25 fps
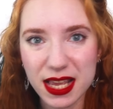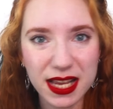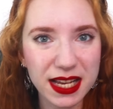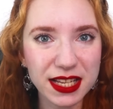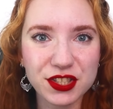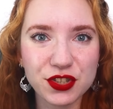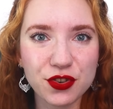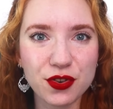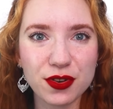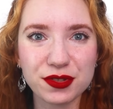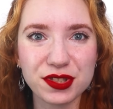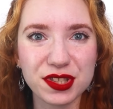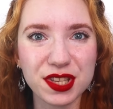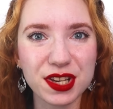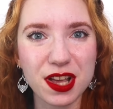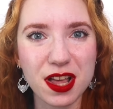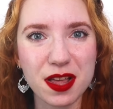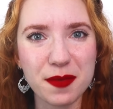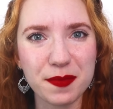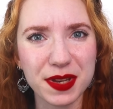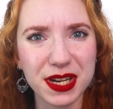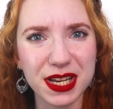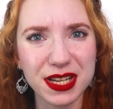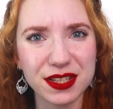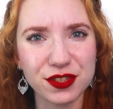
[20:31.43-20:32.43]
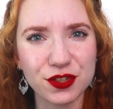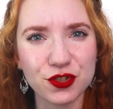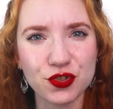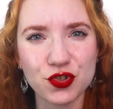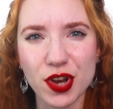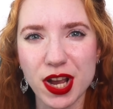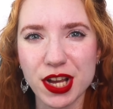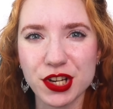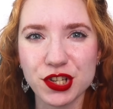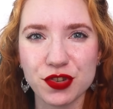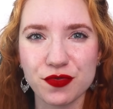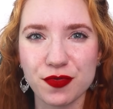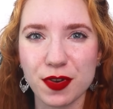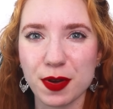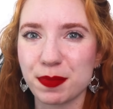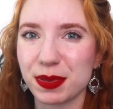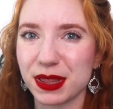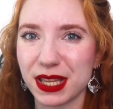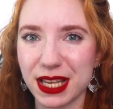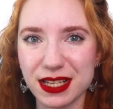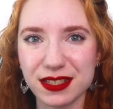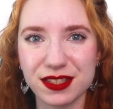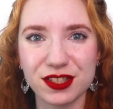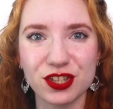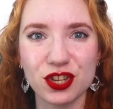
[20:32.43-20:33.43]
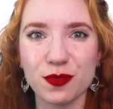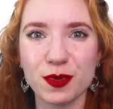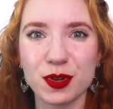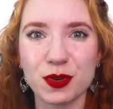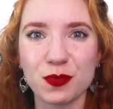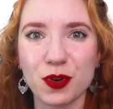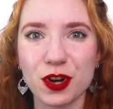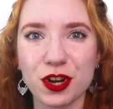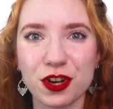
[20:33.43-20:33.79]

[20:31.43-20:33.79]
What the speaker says: It's gross that companies are trying to replace human